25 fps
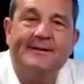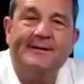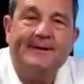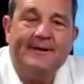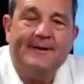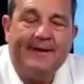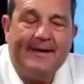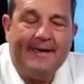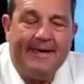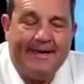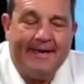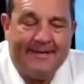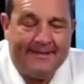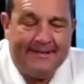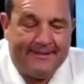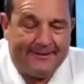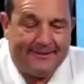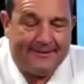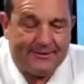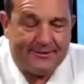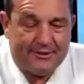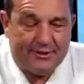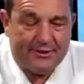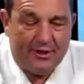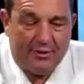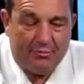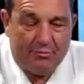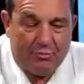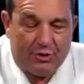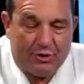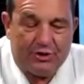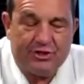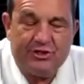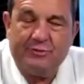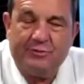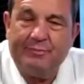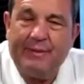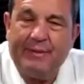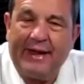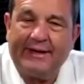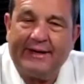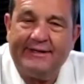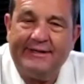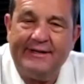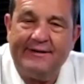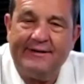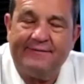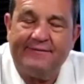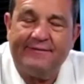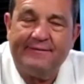is
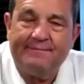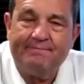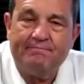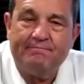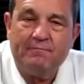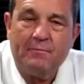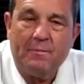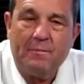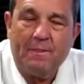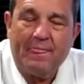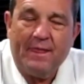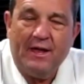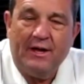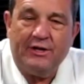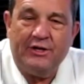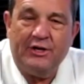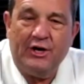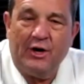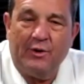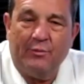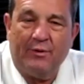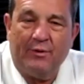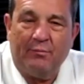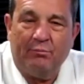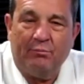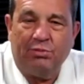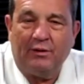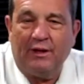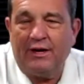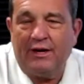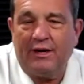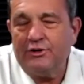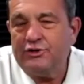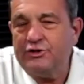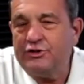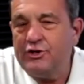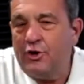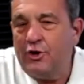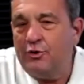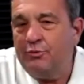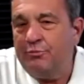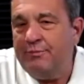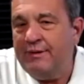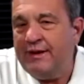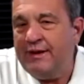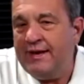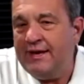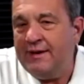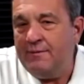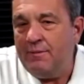perspective. When Blair showed
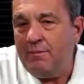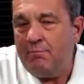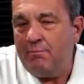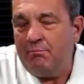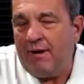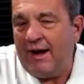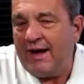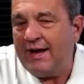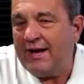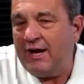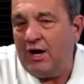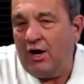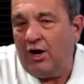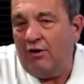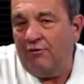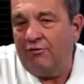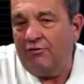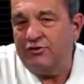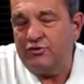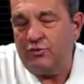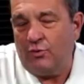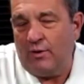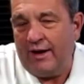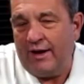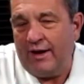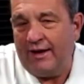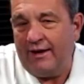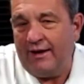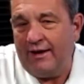me my golf swing